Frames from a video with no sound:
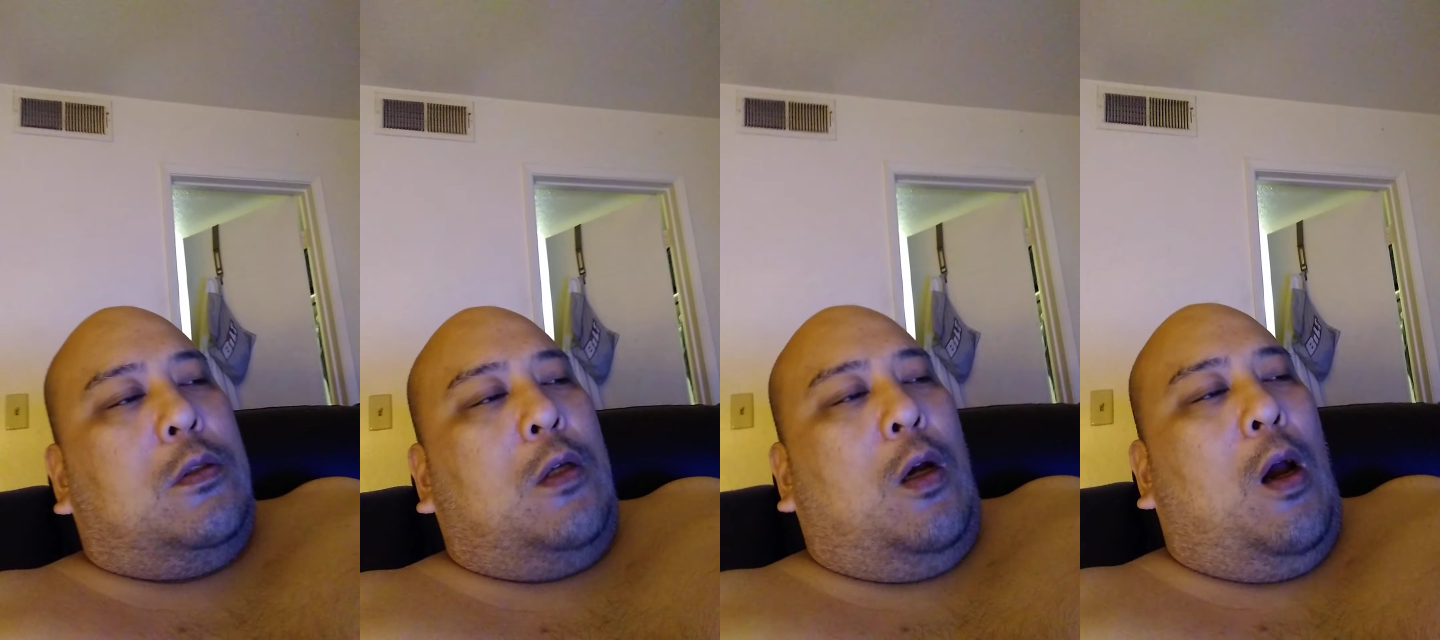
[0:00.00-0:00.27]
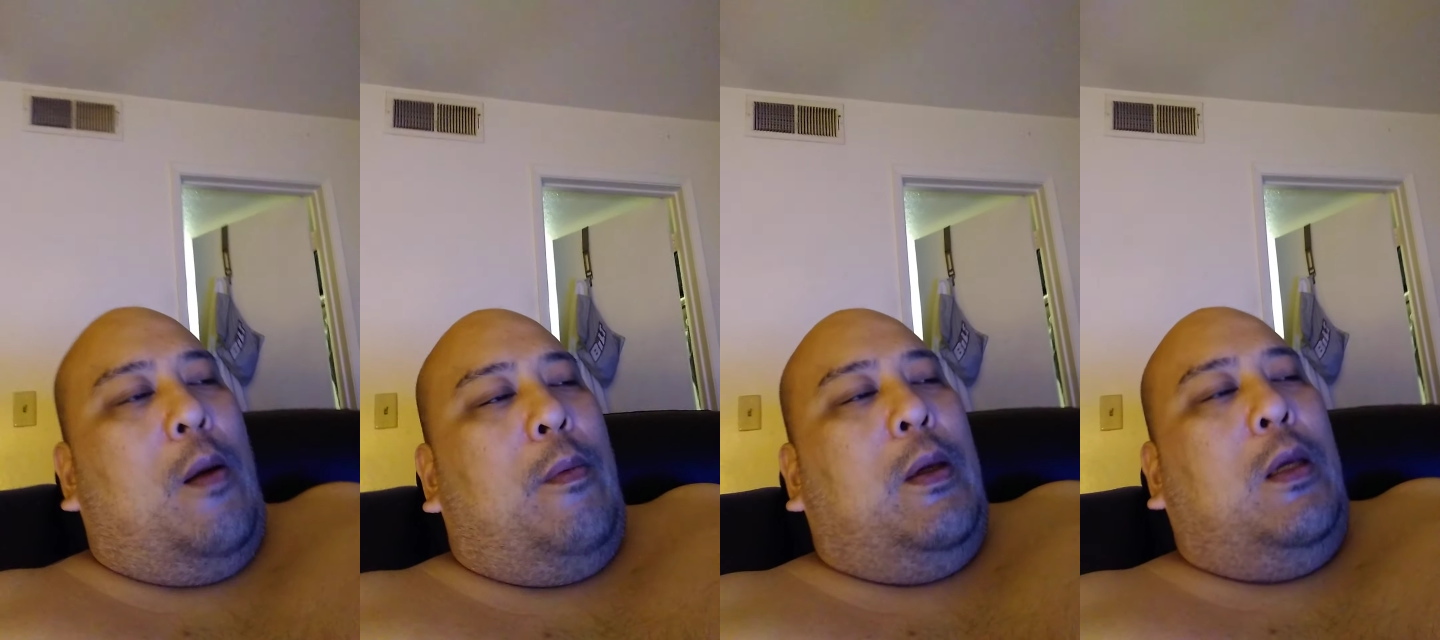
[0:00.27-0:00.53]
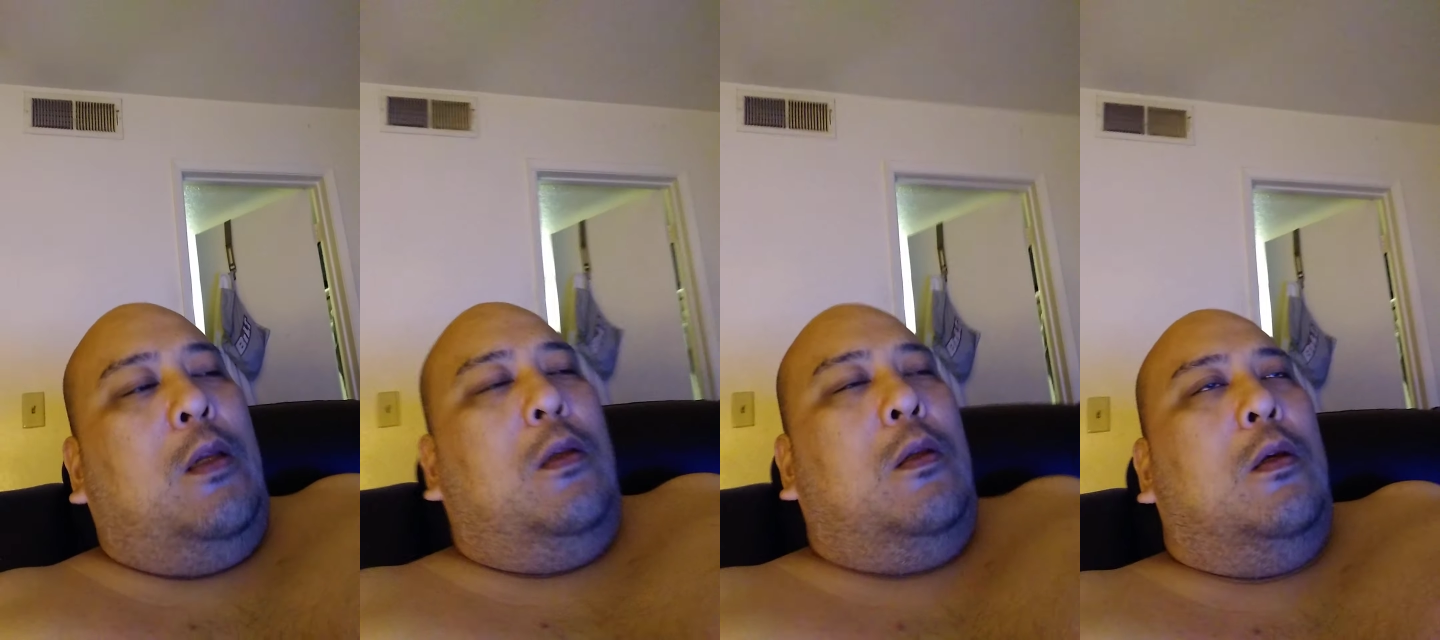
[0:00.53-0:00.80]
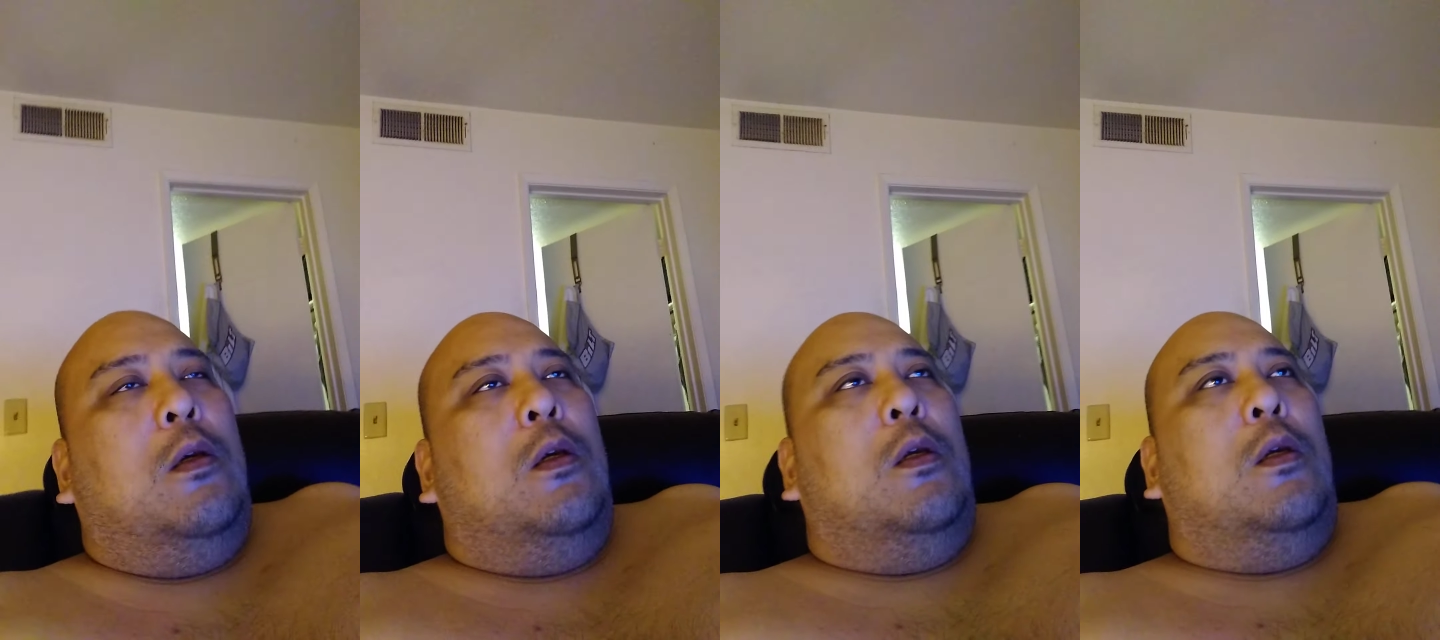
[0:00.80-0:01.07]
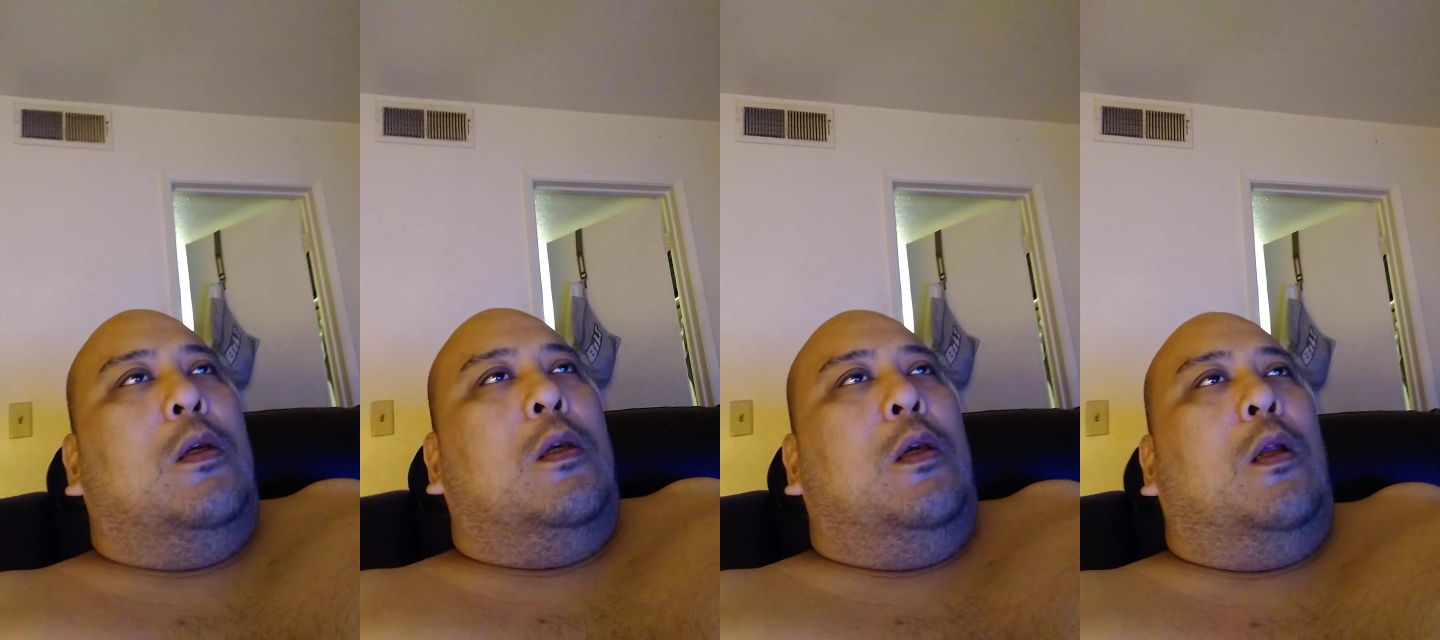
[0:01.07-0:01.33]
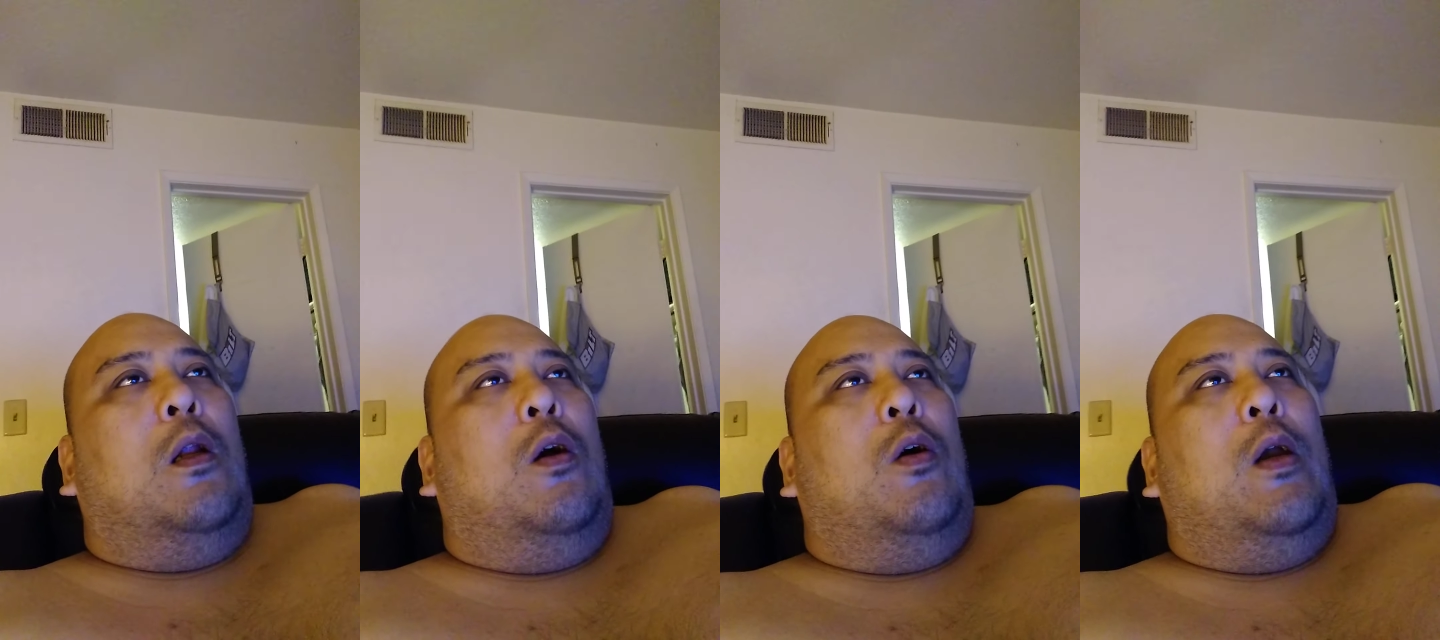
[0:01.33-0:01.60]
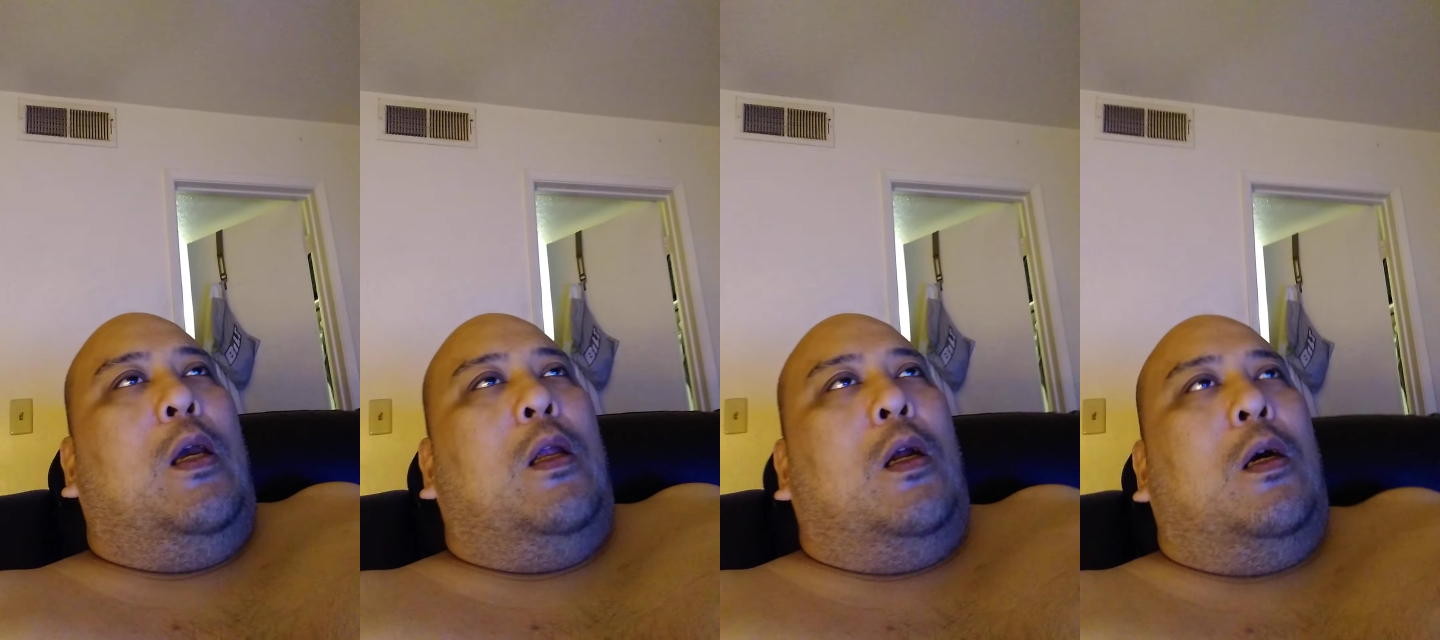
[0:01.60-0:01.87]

So I mean, and